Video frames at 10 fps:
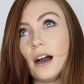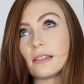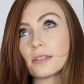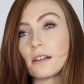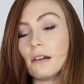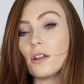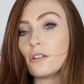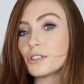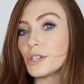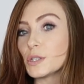I think they're around
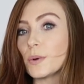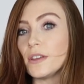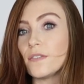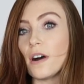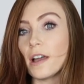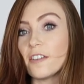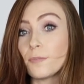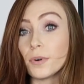125,